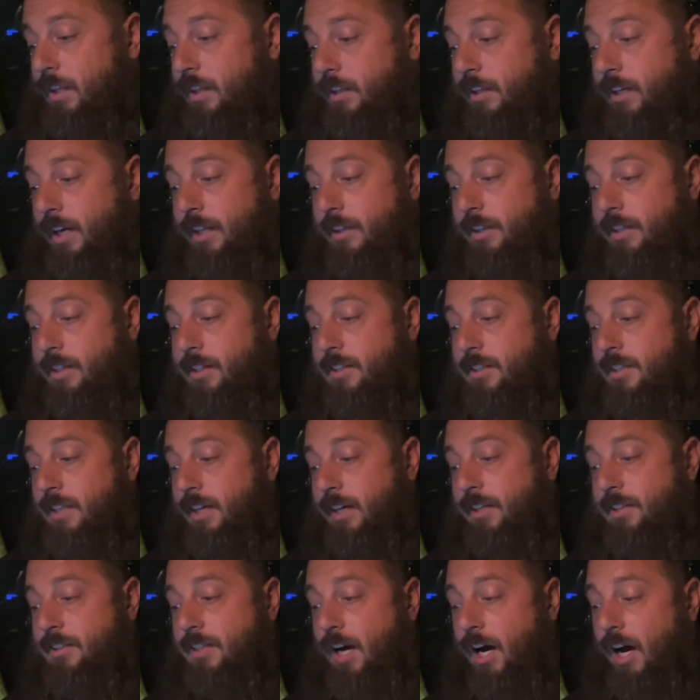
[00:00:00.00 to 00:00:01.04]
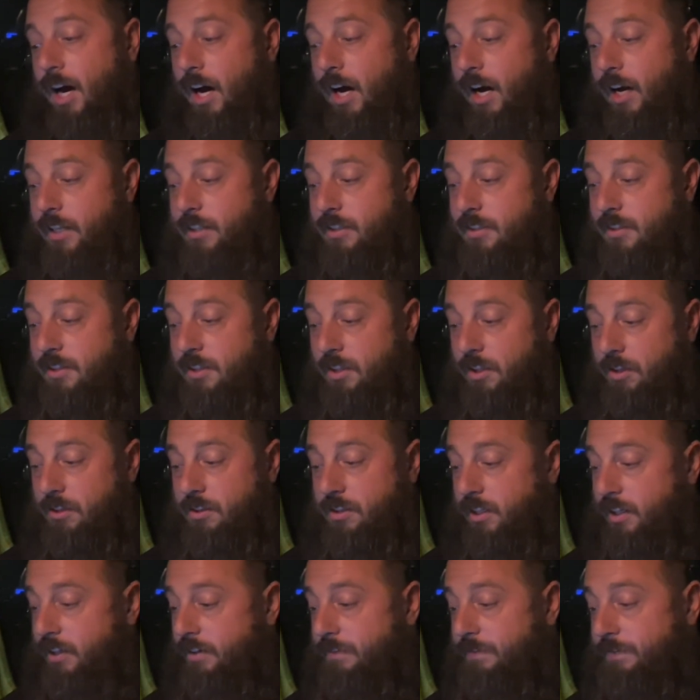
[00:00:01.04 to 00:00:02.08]
got these things on. Still
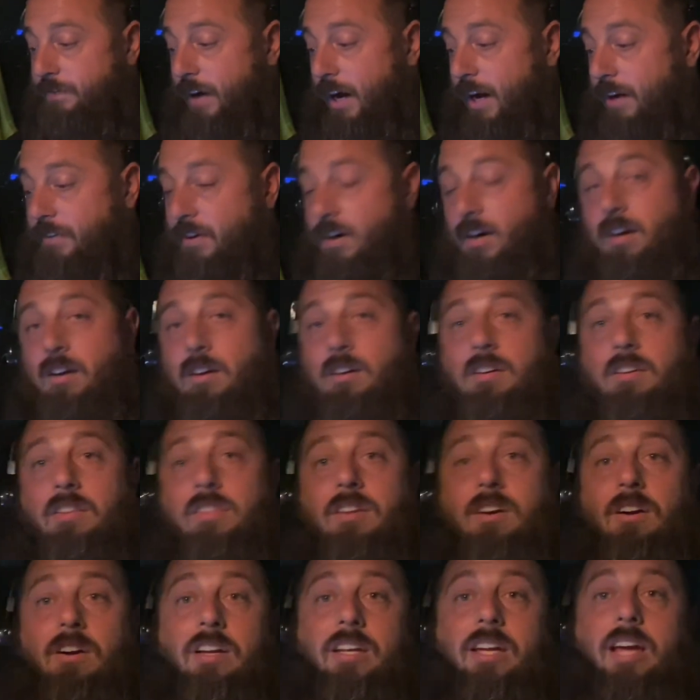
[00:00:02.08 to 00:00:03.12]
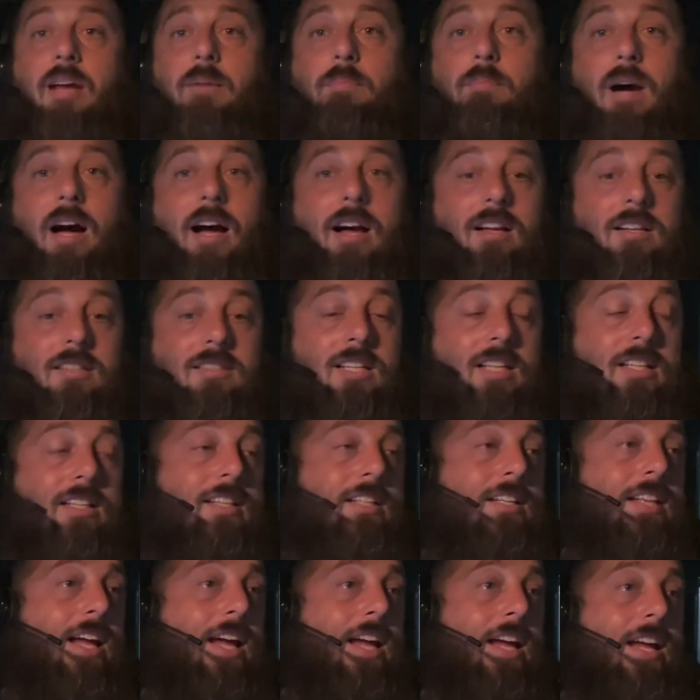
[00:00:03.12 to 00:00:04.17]
did 538 miles on
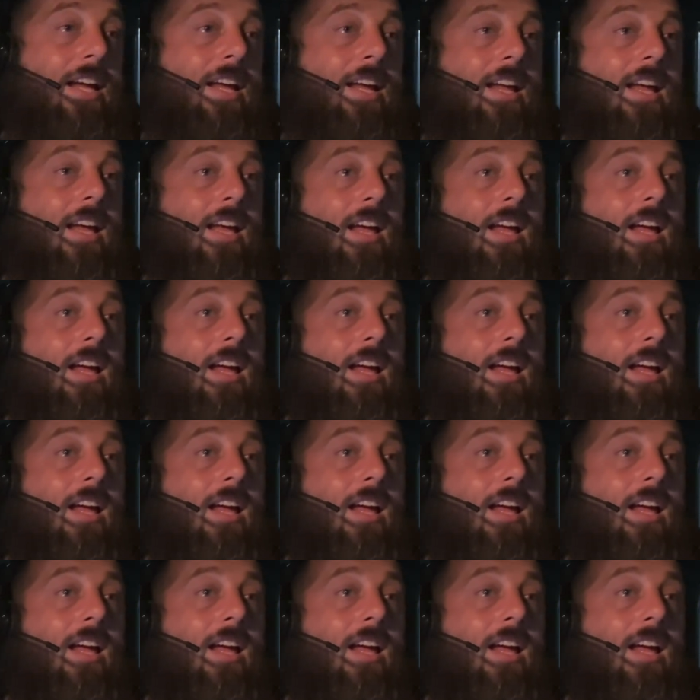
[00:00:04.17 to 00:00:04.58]
the day.